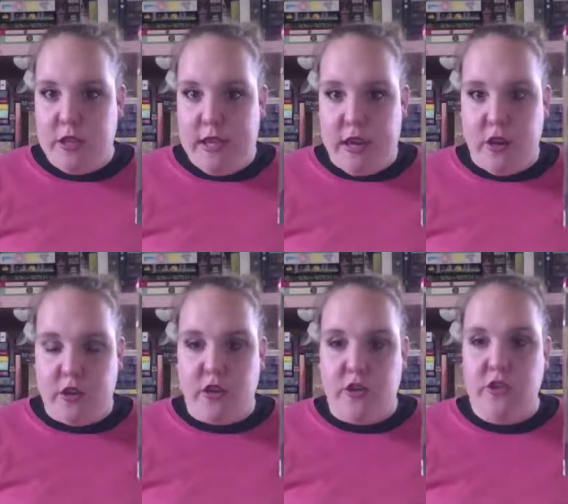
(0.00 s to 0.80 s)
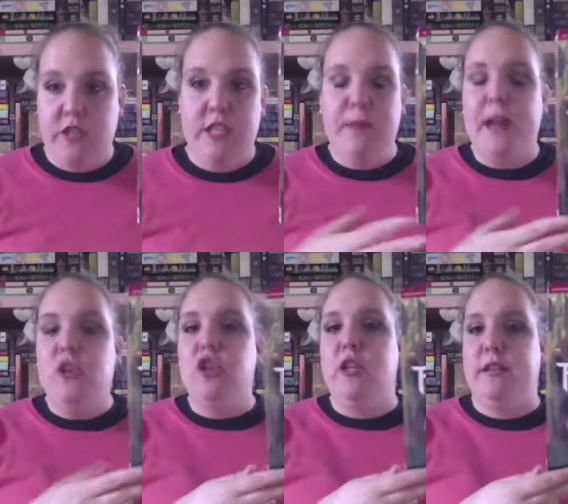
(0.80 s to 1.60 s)
characters,
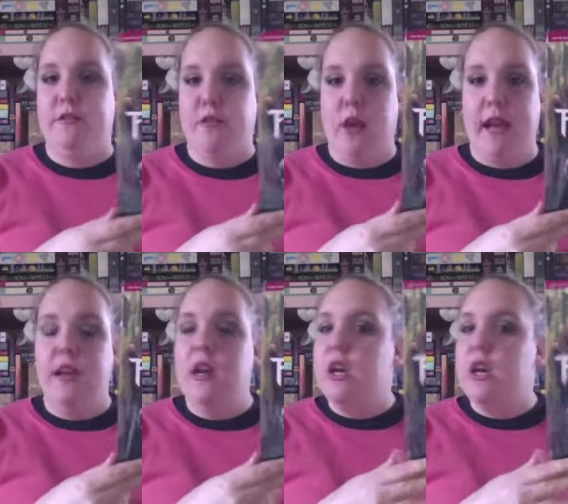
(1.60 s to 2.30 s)
especially Frey.